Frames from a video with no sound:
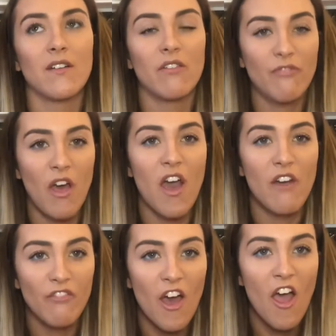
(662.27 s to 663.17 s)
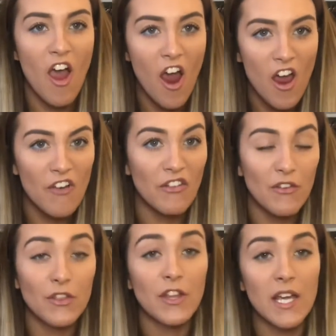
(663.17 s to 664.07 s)

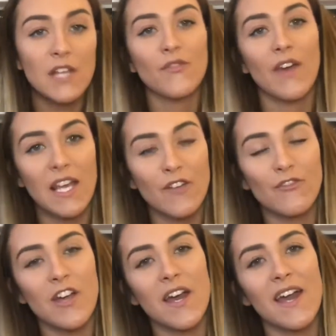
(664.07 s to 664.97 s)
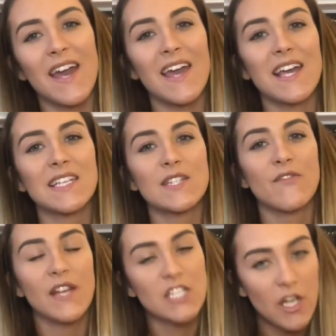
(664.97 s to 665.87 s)
the third favourite is
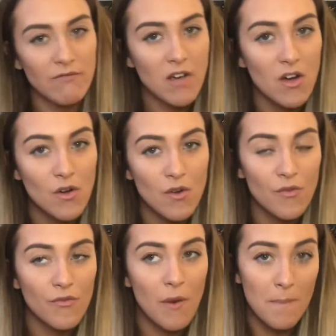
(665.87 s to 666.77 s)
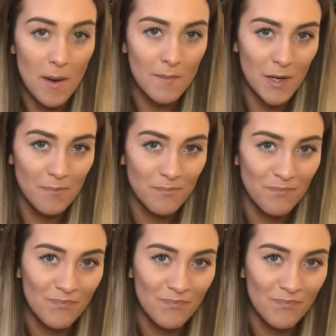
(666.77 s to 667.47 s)
Victor and Rolf Bon Bon.